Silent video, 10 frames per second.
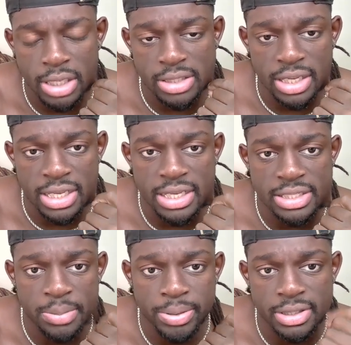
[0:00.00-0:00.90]
That's the
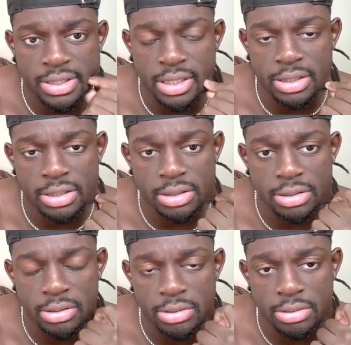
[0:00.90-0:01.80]
easy pick six.
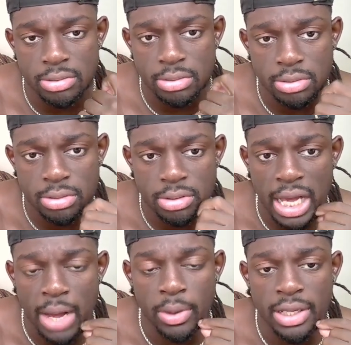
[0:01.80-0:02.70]
Breaking
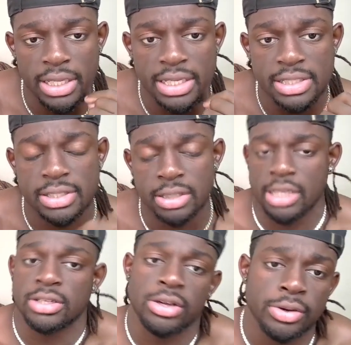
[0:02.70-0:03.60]
through. I would have easily took
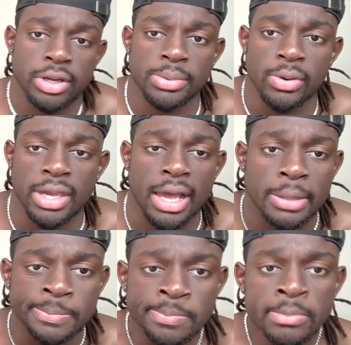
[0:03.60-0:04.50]
that to the crib, no
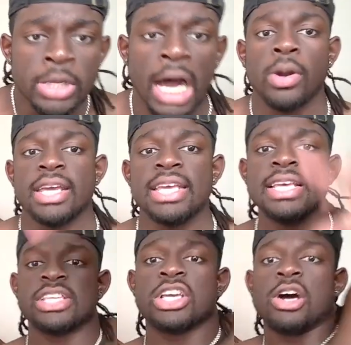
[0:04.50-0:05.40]
cap. I would have
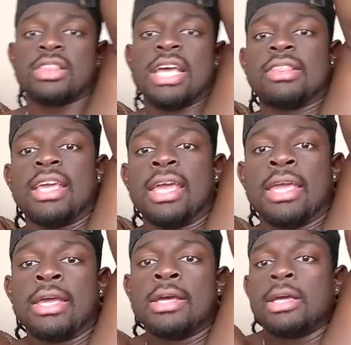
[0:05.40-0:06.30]
easily caught that
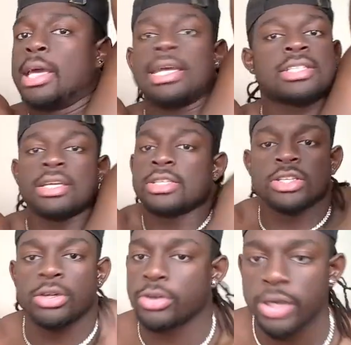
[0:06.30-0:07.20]
thing and took it
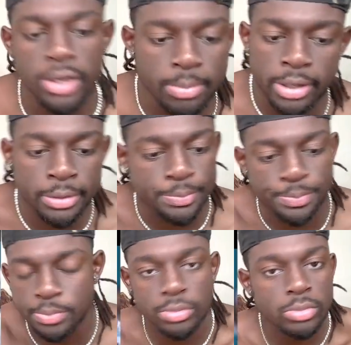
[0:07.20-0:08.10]
to the crib, bro.
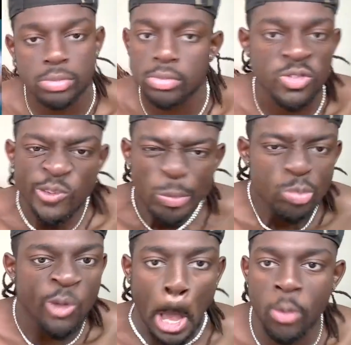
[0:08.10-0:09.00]

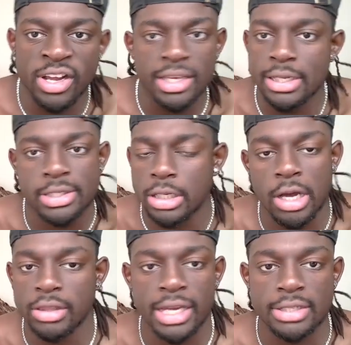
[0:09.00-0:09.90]
I would have easily
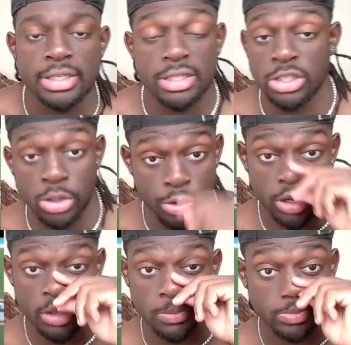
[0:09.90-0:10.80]
caught that and took it to the
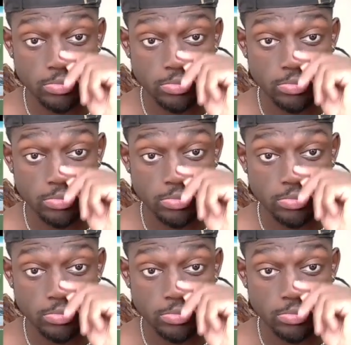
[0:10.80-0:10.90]
crib.